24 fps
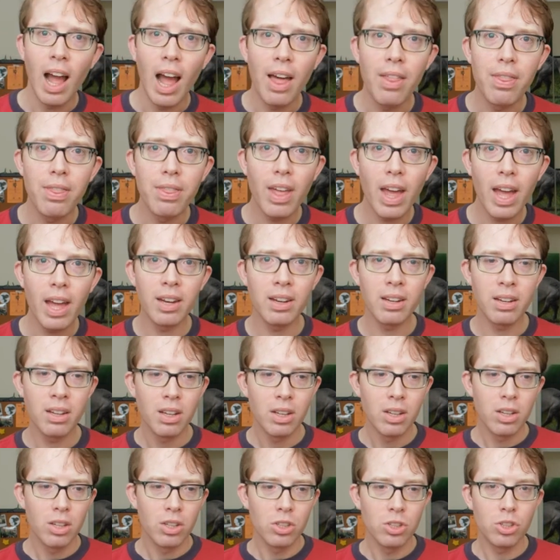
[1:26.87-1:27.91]
and
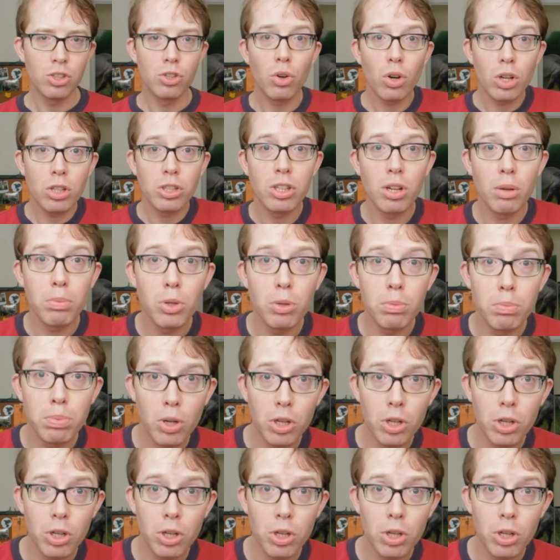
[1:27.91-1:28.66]
then George W.